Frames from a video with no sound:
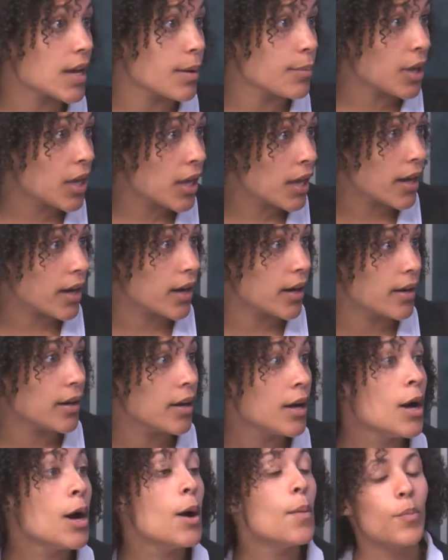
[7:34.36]
I'm here?
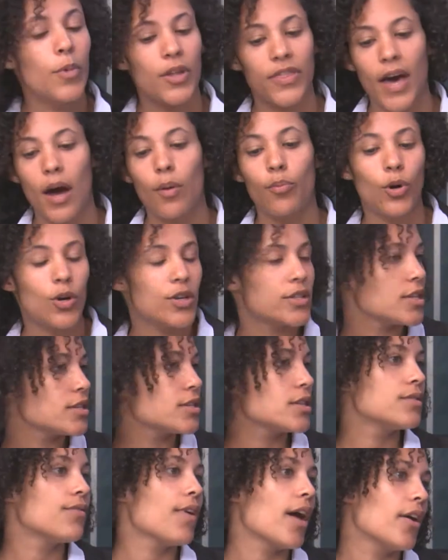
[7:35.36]
But that process
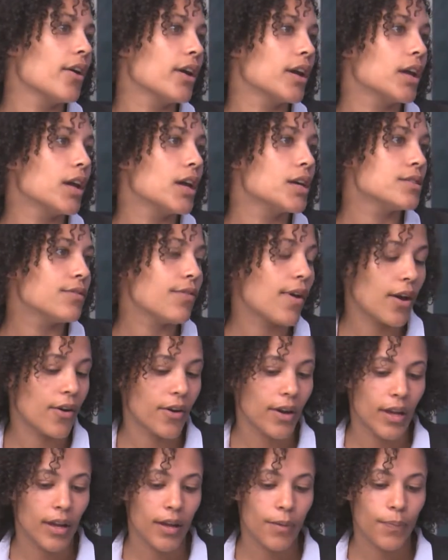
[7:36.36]
is
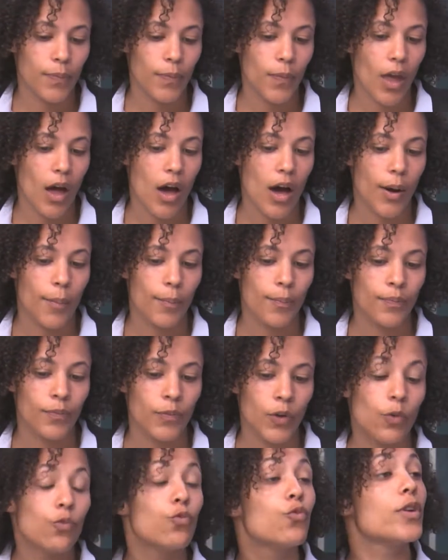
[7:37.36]
very
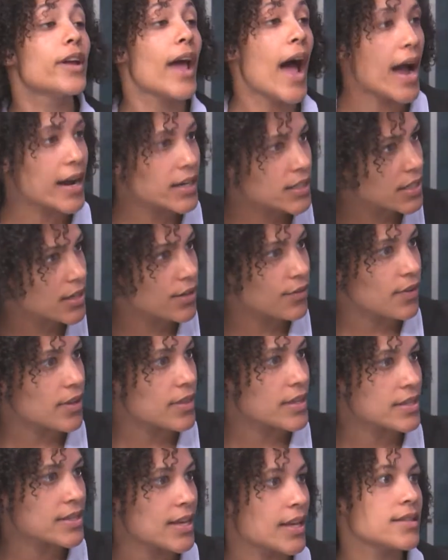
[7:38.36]
reactive, in
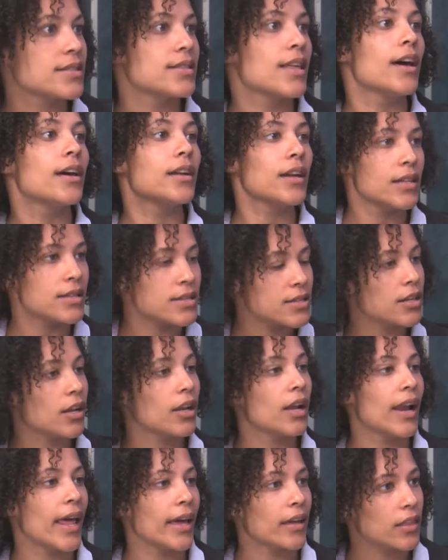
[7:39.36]
the sense that it's still a
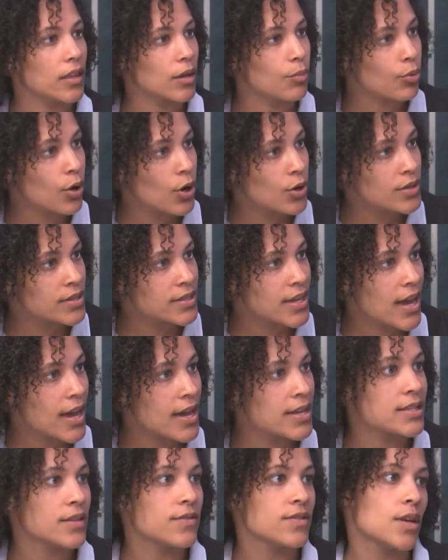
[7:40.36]
lengthy
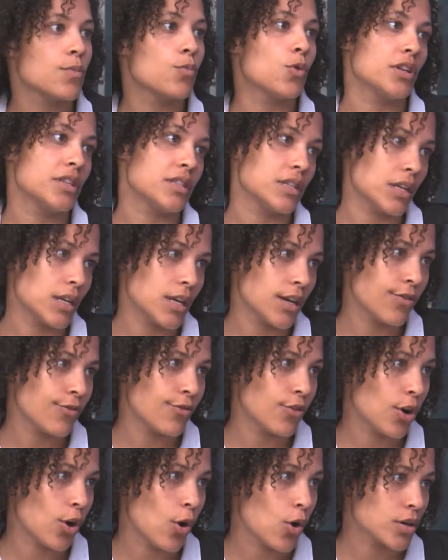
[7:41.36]
process. If, someone isn't here
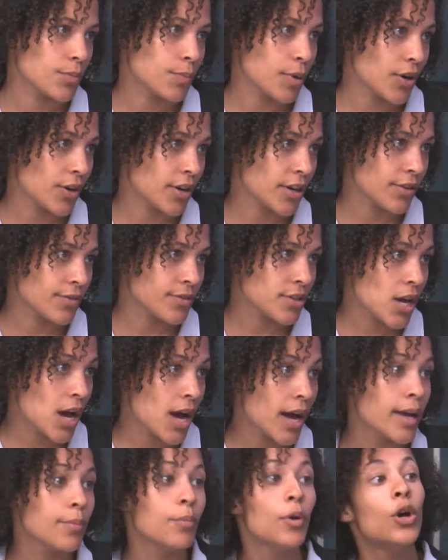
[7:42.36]
for a long period of
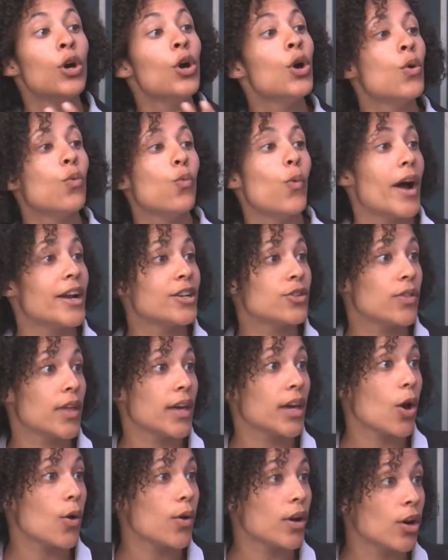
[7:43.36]
time, where do they
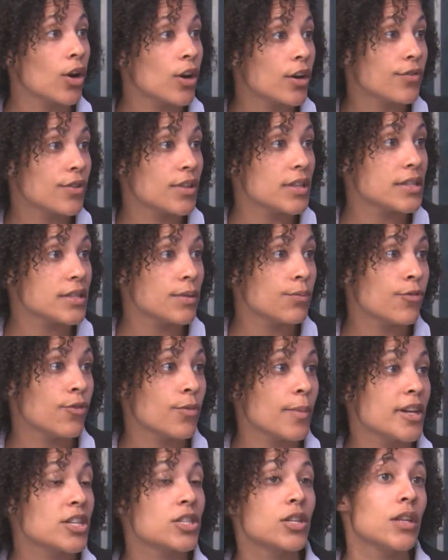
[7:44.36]
go and look for this
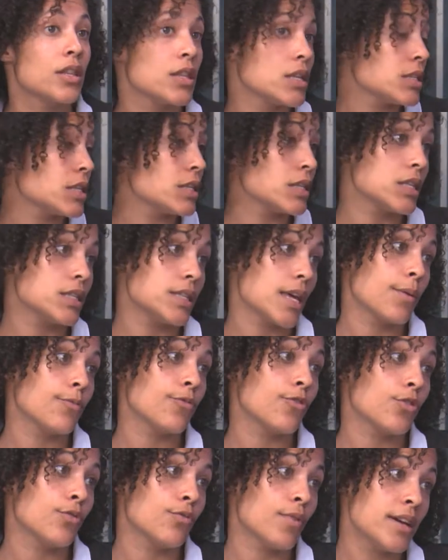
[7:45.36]
information? And this is the same
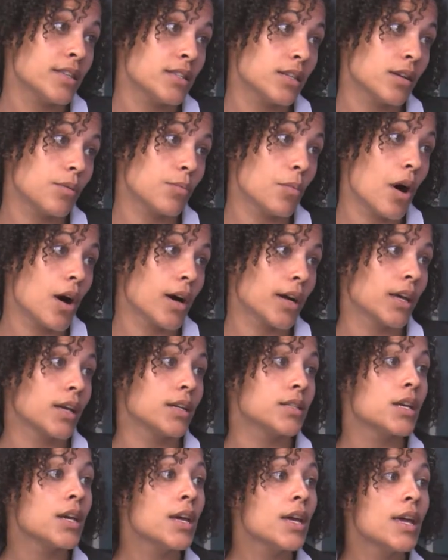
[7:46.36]
for the resident
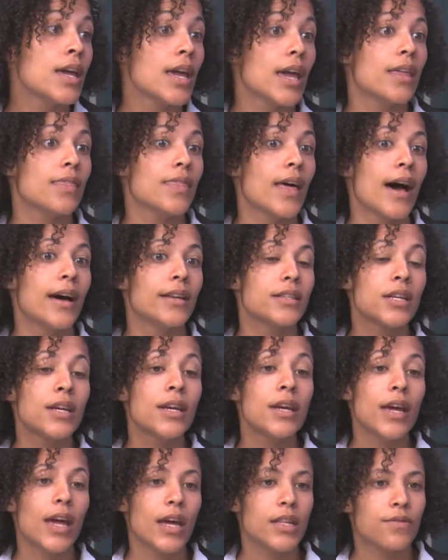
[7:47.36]
market, in that
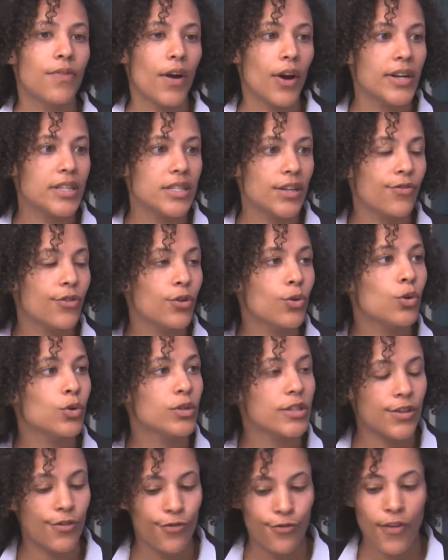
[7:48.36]
it's very
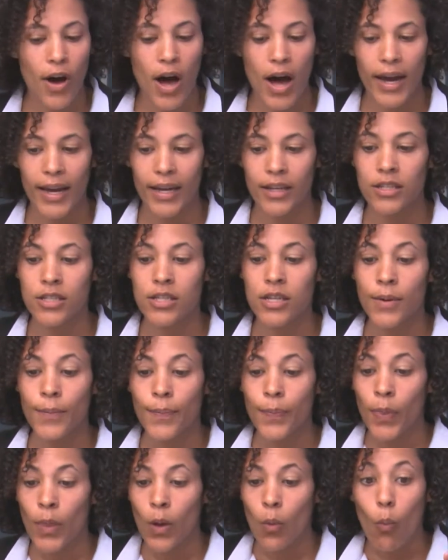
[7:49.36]
difficult to find
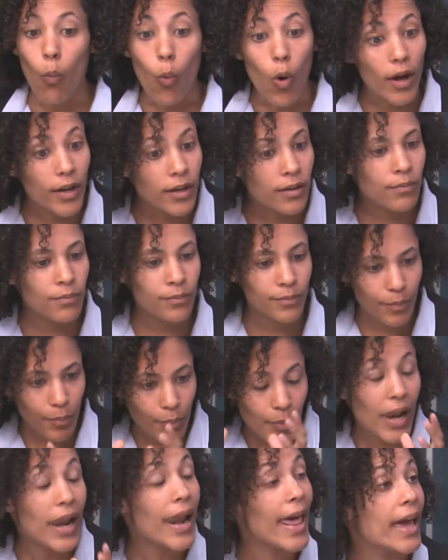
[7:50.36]
one
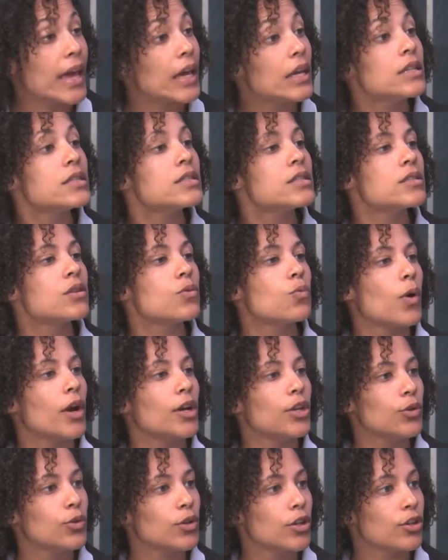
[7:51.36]
place where
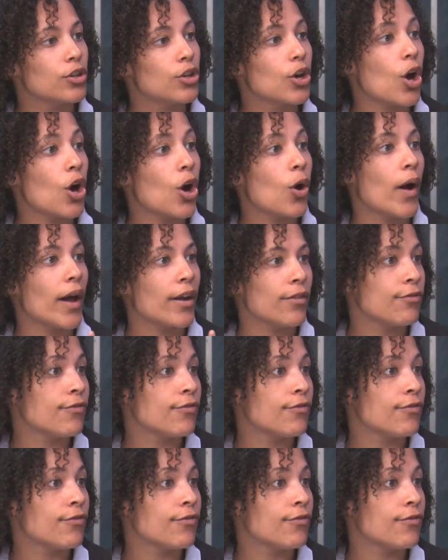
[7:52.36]
you can go and